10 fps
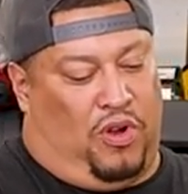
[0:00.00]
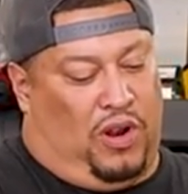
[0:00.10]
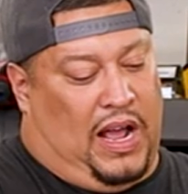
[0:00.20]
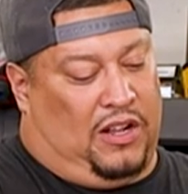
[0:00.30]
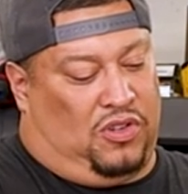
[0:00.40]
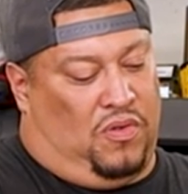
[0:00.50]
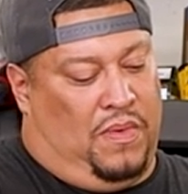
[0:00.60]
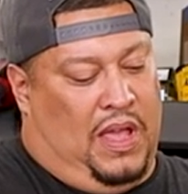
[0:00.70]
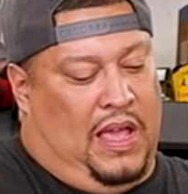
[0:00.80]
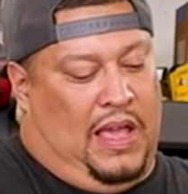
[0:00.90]
the nozzle.
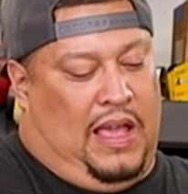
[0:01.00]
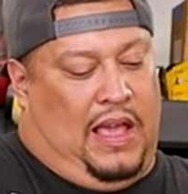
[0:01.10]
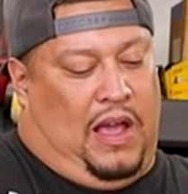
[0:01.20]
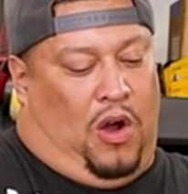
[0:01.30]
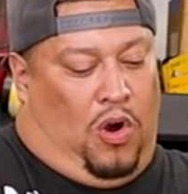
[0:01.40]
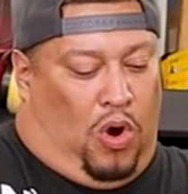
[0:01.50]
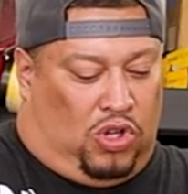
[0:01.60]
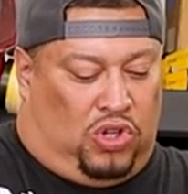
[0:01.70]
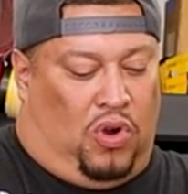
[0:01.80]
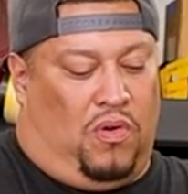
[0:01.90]

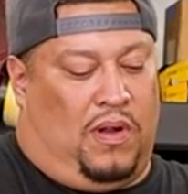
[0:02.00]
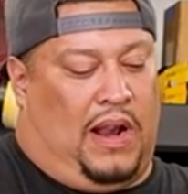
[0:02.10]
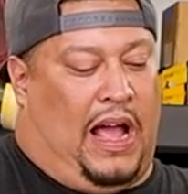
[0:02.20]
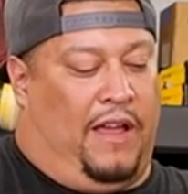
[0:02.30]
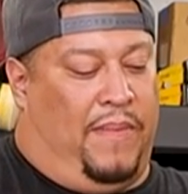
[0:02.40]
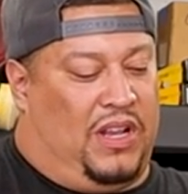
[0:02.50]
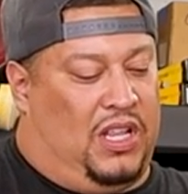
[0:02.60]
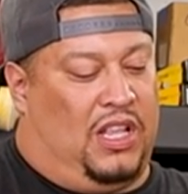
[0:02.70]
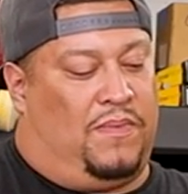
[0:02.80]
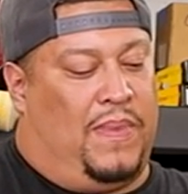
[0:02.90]
Also, I
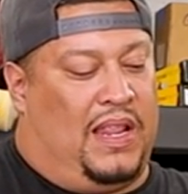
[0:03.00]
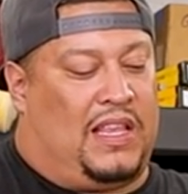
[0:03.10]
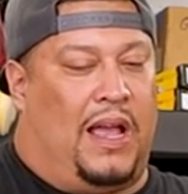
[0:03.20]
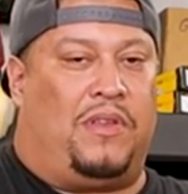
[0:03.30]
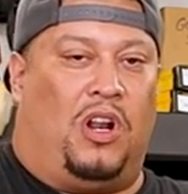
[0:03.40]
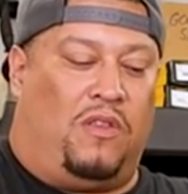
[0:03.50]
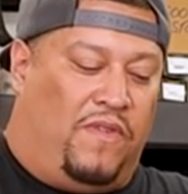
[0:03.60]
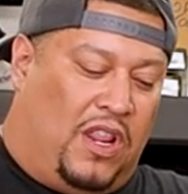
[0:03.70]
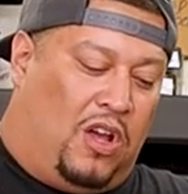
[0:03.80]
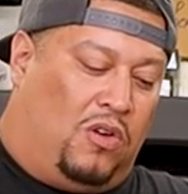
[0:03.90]
mentioned this many times in other
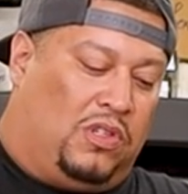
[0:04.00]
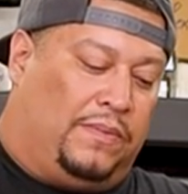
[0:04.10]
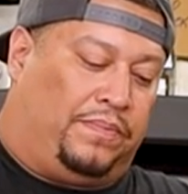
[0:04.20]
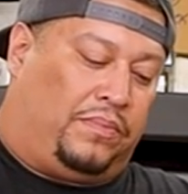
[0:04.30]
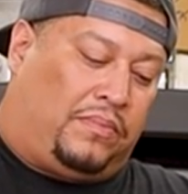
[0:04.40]
videos,